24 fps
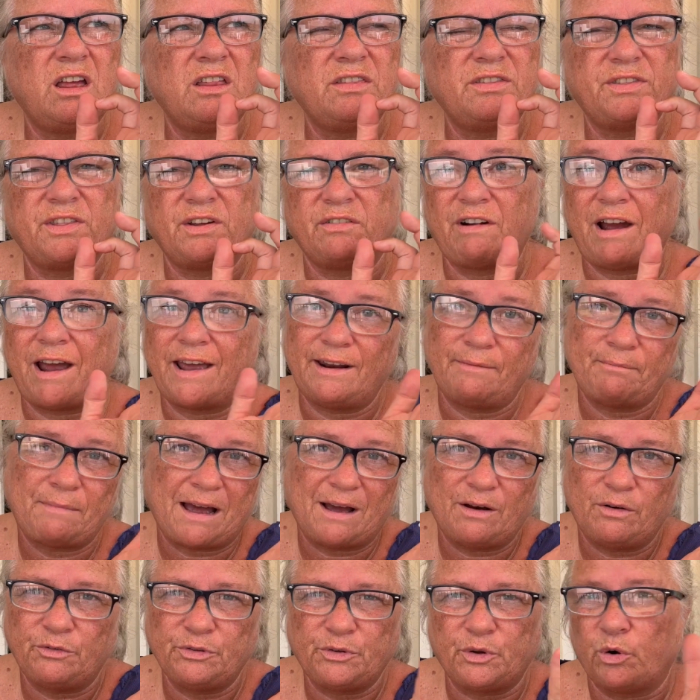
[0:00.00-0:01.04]
the right
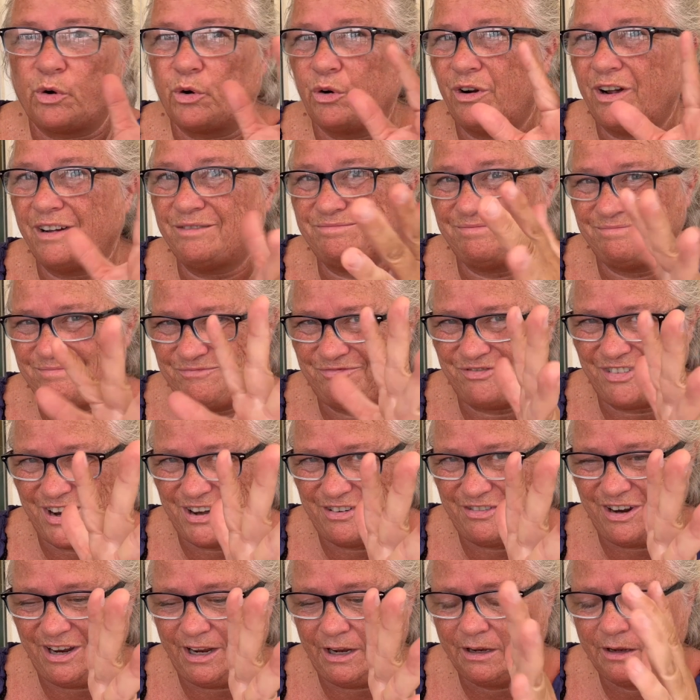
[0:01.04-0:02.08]
amount, or
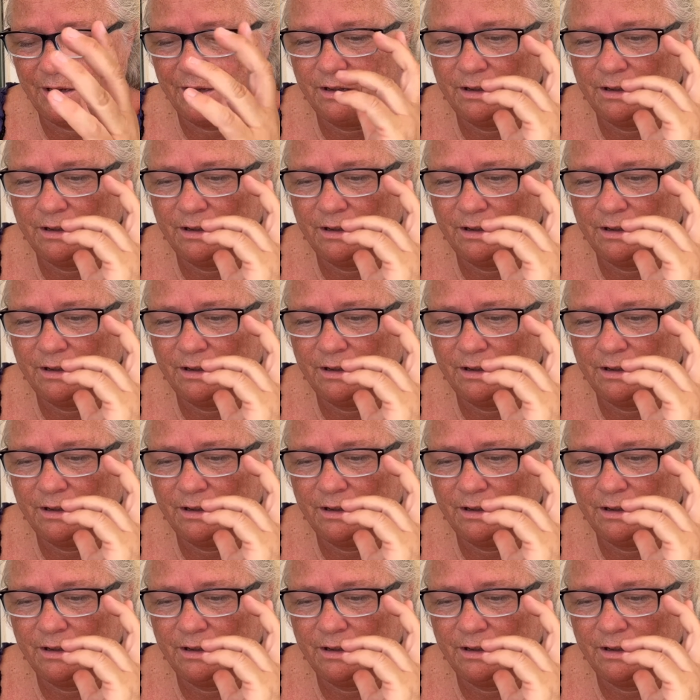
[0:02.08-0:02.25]
very,